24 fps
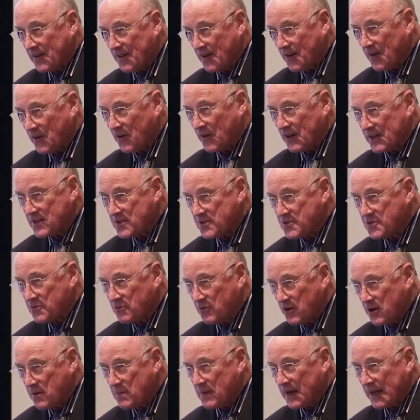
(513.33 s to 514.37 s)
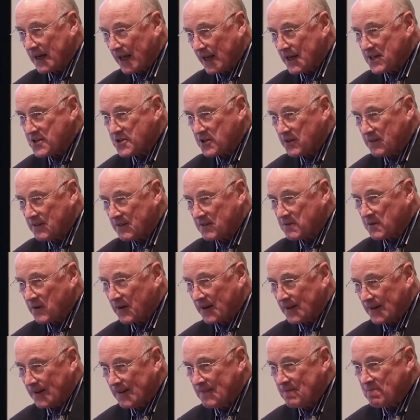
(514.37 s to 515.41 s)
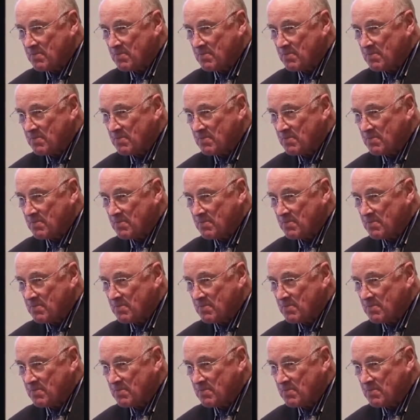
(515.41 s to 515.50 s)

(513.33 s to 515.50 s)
you know what's rumination? It's where